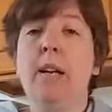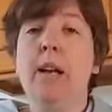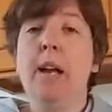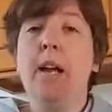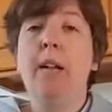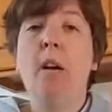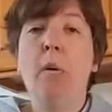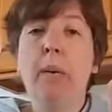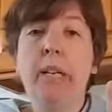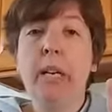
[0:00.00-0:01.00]
And all
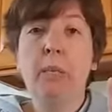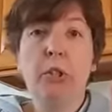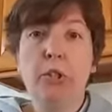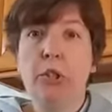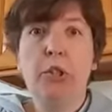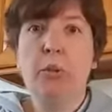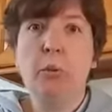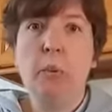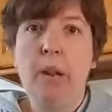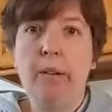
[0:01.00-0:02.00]
we did was just use a
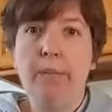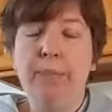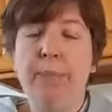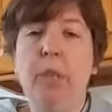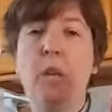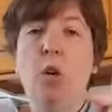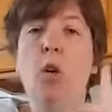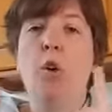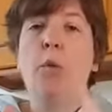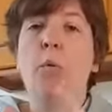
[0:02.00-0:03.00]
1.
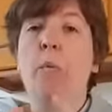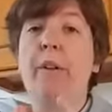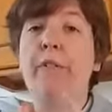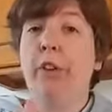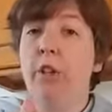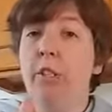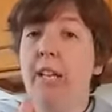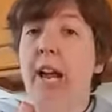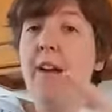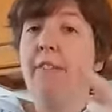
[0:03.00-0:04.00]
We first
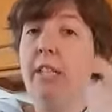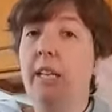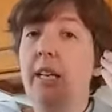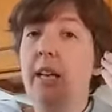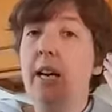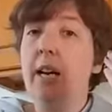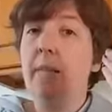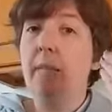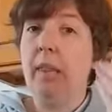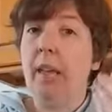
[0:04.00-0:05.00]
have to
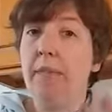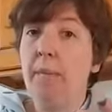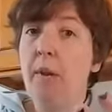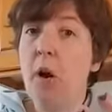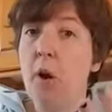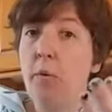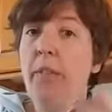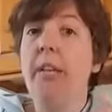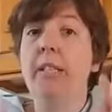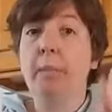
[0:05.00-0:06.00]
let them know
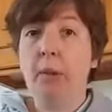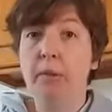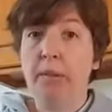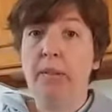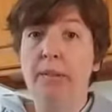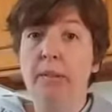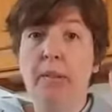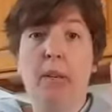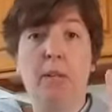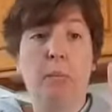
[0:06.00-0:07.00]
that it's a person,
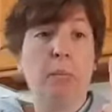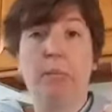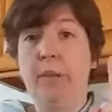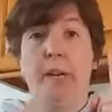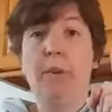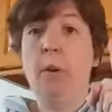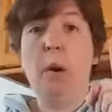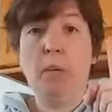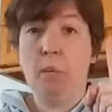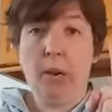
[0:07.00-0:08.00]
because they don't know
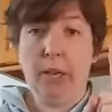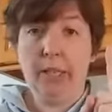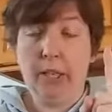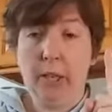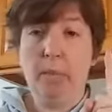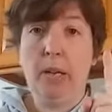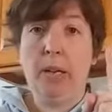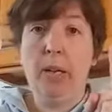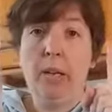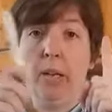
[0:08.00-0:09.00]
what 1 is. It could
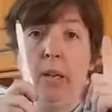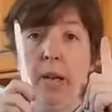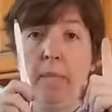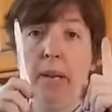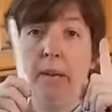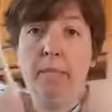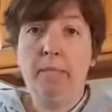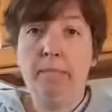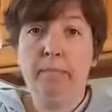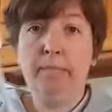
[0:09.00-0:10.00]
be a pen.
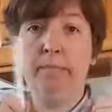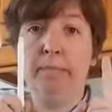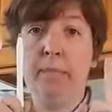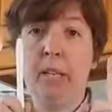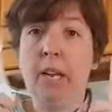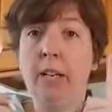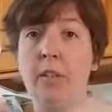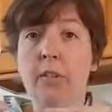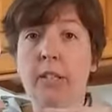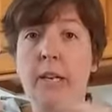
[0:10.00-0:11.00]
Kind of
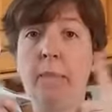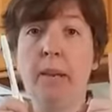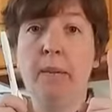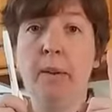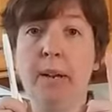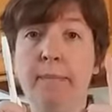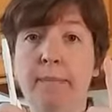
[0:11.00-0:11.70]
looks like a pen, right?